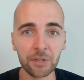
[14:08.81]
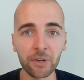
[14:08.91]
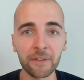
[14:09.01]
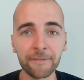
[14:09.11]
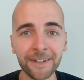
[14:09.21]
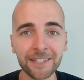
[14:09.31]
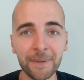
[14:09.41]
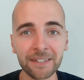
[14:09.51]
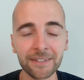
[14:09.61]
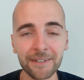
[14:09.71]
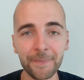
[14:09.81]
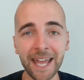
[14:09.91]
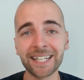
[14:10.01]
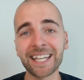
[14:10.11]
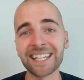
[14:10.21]
who are the fundamental
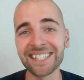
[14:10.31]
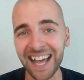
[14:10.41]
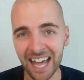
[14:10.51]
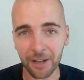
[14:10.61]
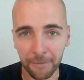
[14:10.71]
demand, cannot